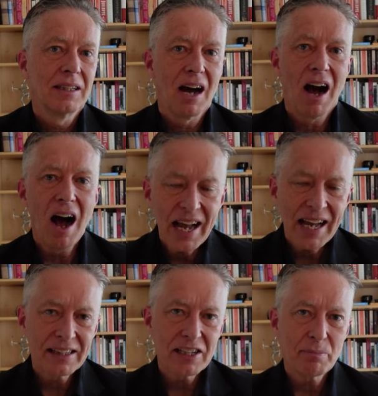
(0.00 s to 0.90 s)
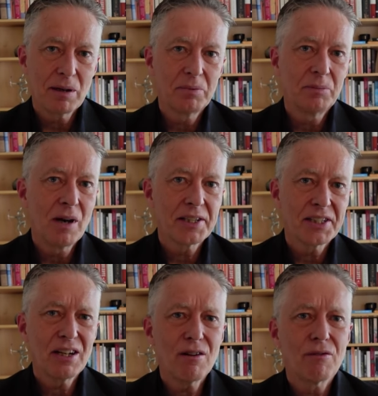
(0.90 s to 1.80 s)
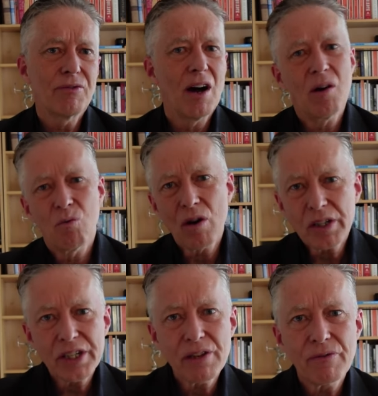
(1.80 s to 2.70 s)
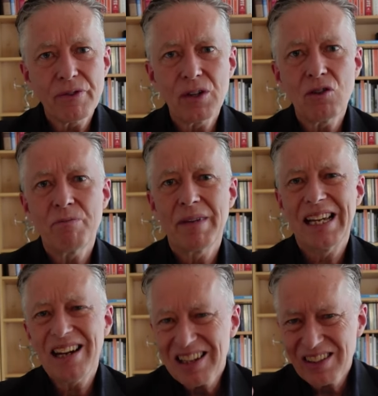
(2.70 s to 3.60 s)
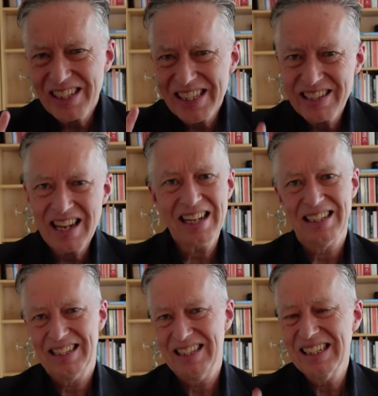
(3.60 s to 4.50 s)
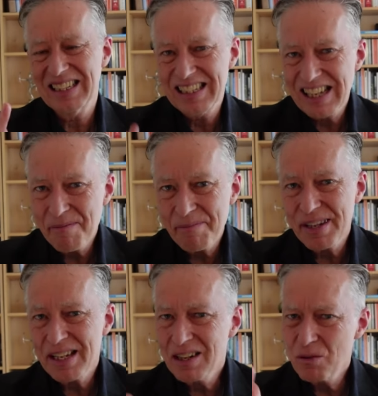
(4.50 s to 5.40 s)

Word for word: I had this problem myself. I watched the film and I could sense that something